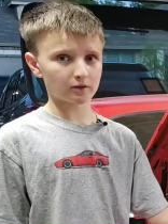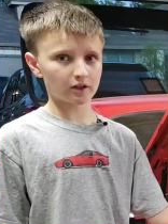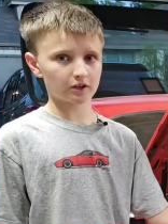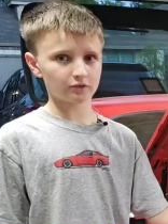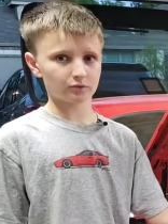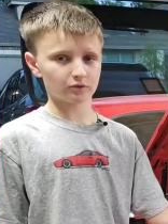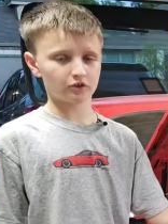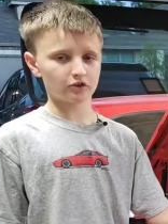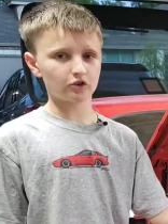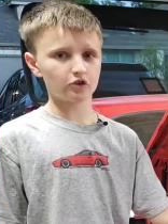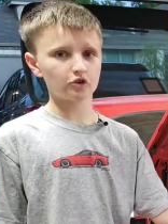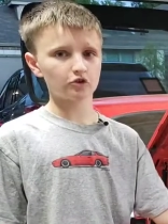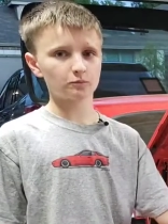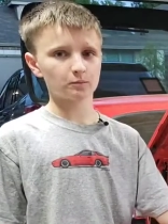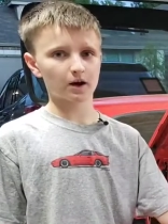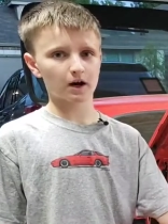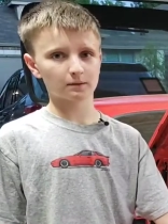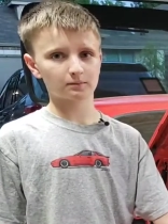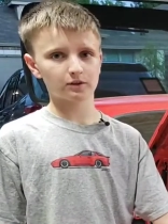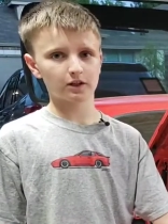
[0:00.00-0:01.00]
plug with the new
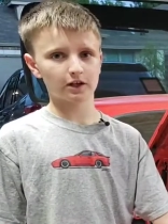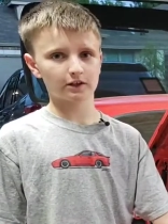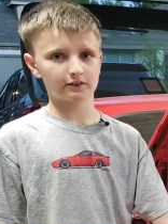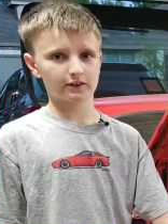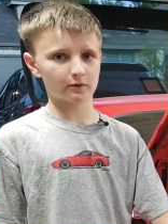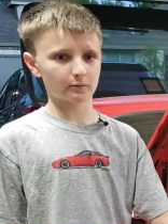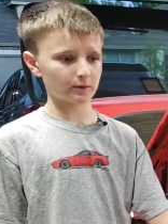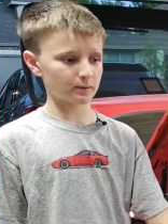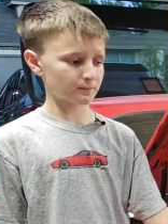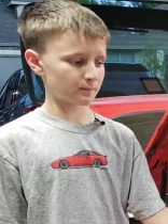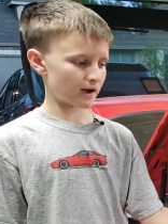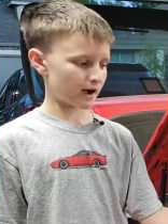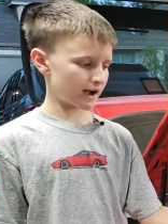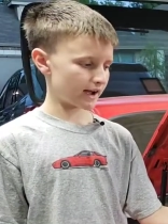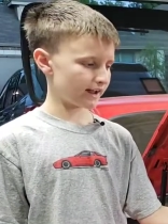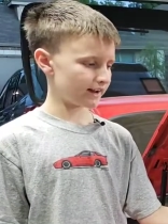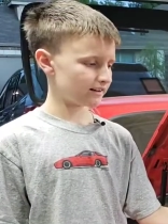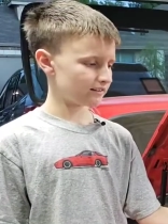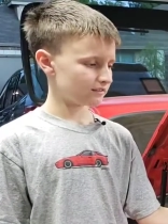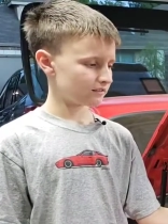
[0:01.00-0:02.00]
spark plugs that we
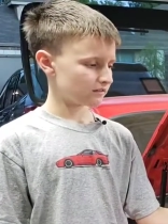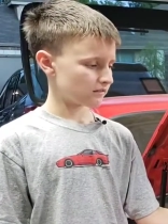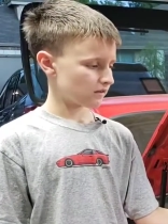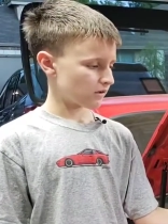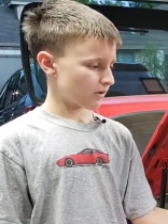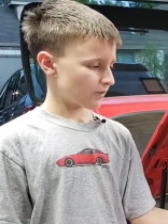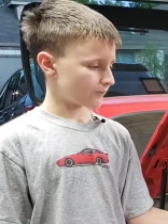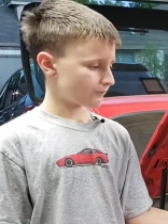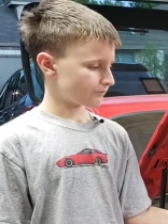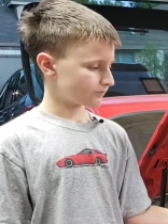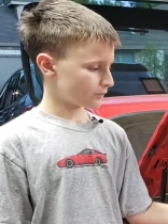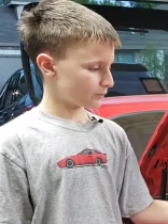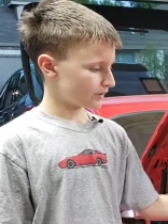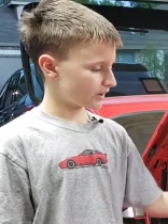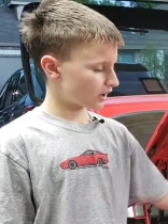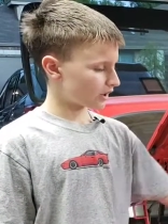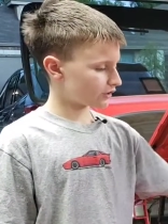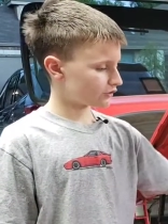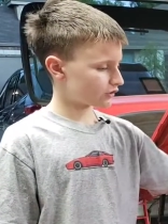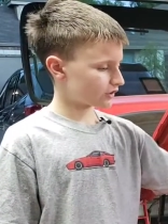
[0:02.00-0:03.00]
bought.
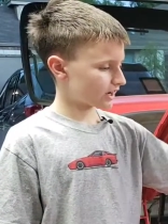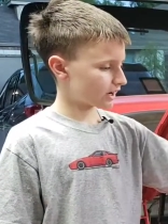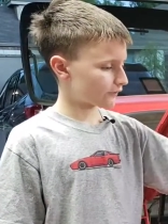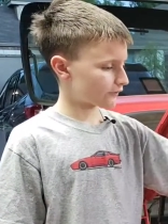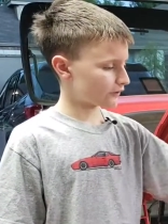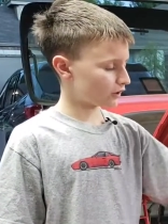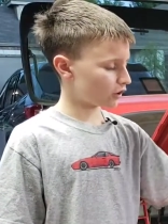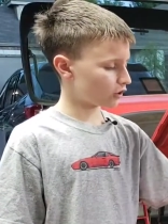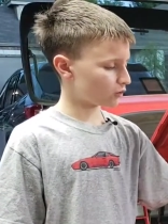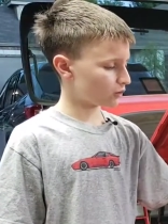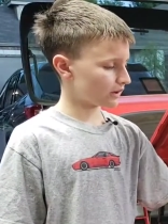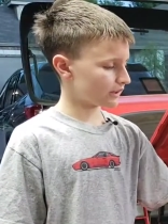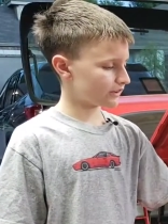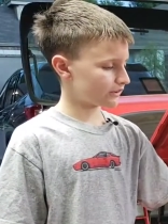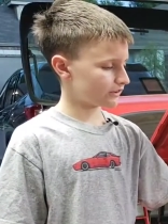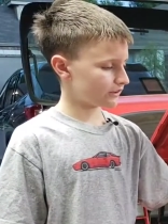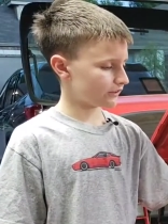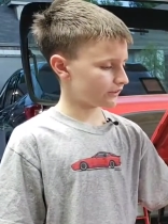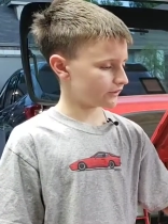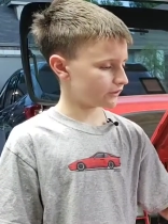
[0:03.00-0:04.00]
We already took out the old
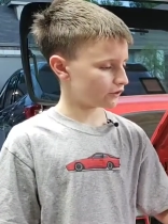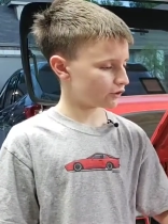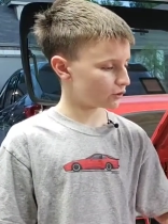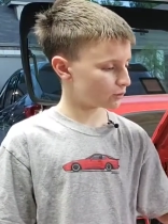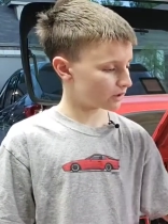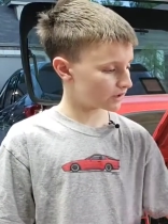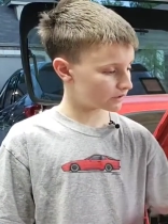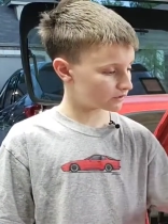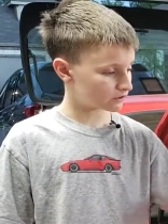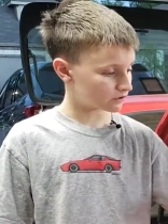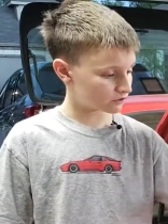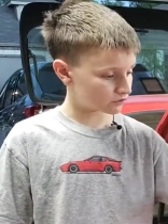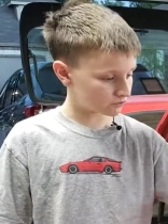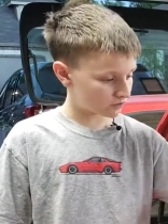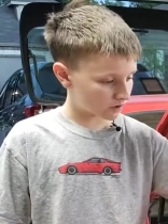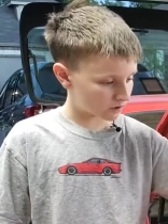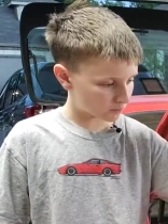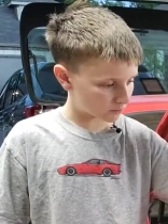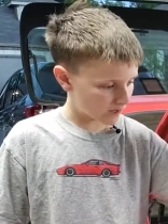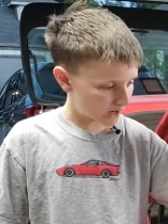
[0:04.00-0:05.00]
ones and the new ones
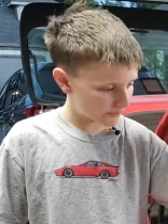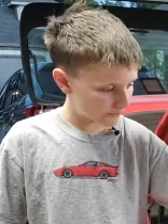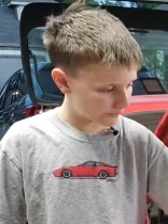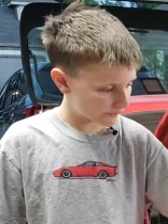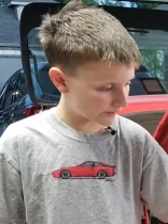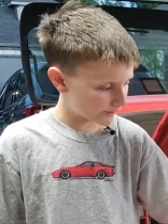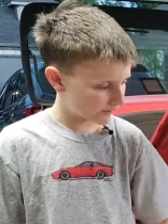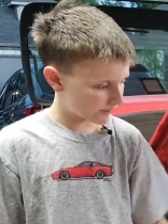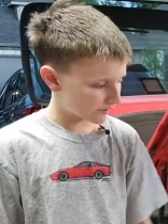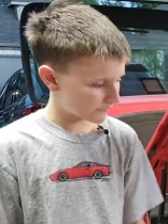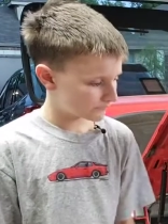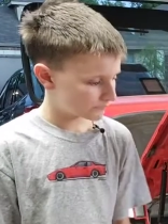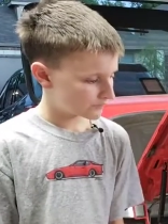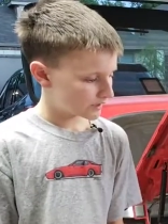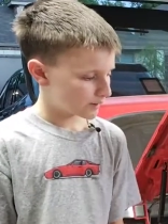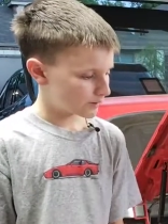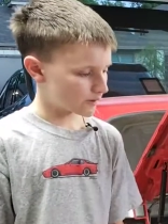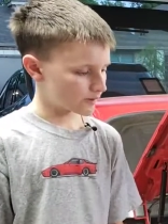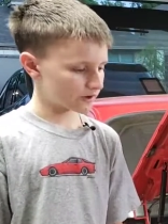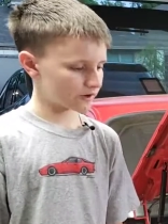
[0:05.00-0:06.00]
are right there,
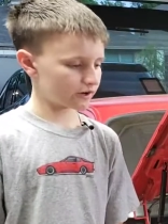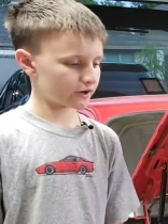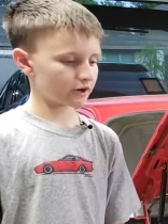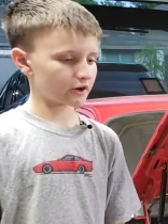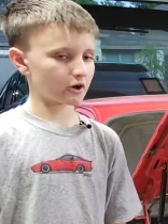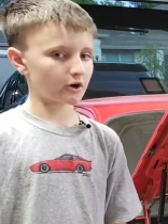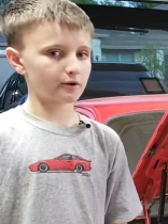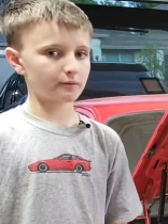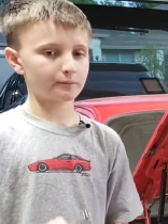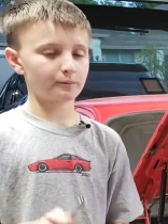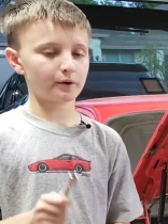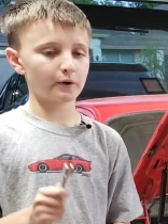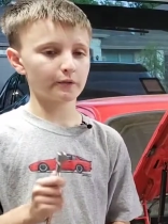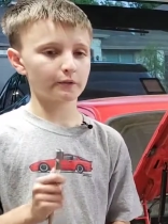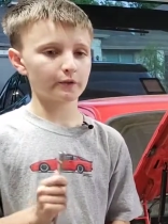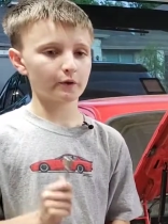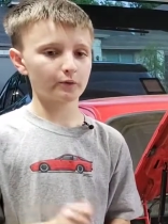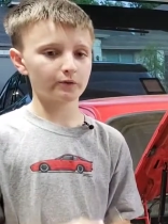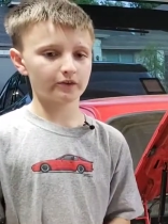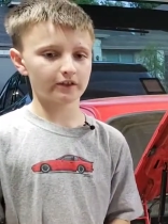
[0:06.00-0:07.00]
and we're gonna go ahead and
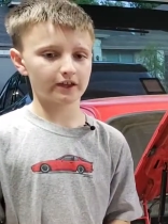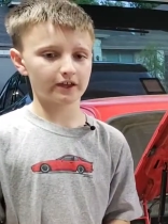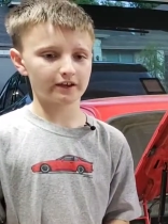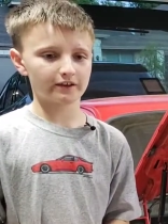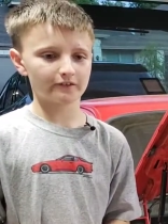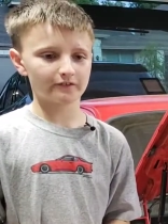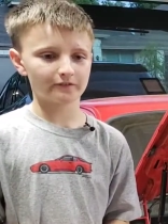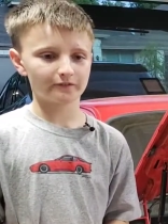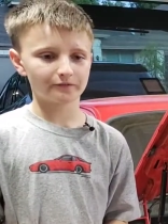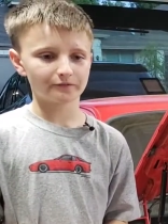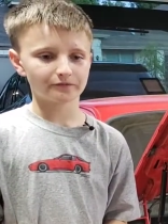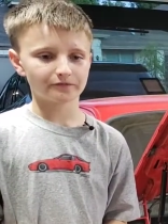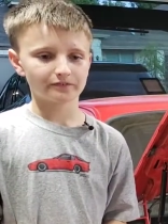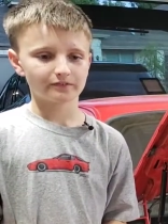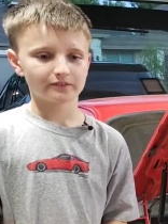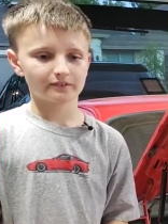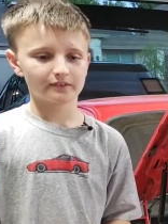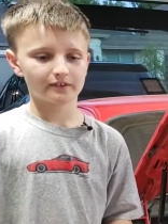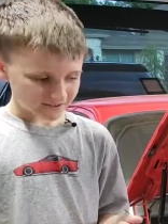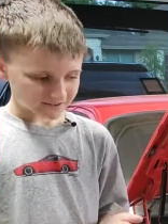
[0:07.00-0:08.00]
put those in.
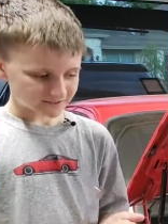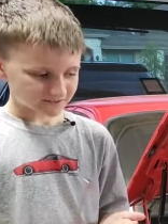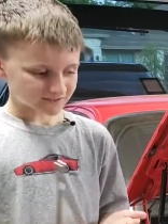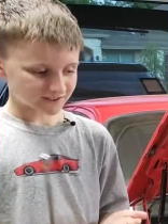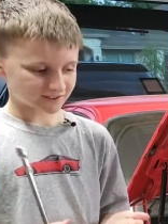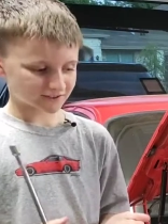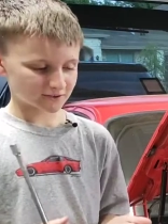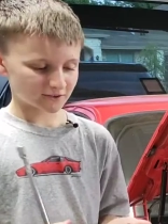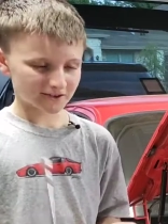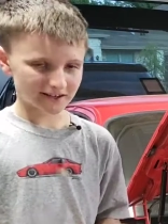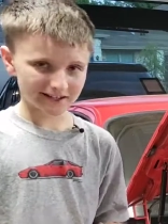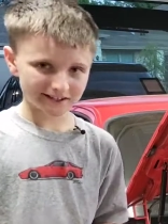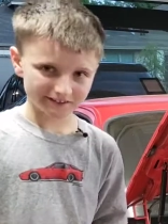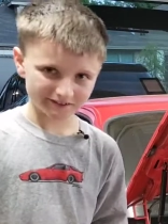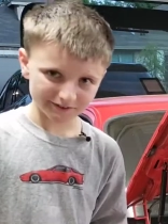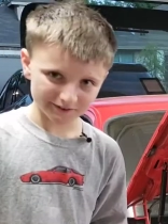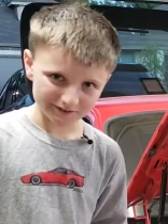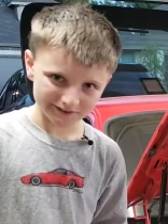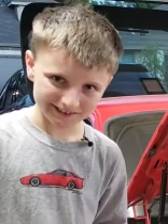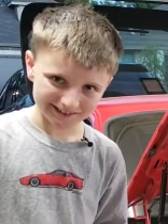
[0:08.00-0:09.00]
Let's go ahead and
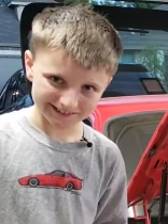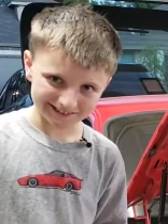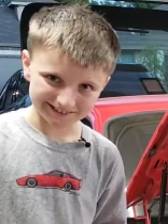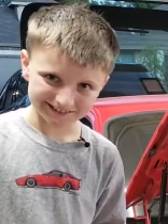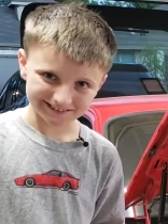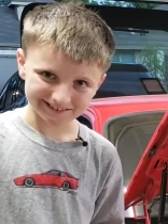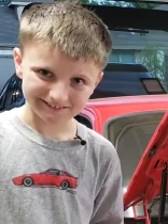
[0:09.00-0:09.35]
do this.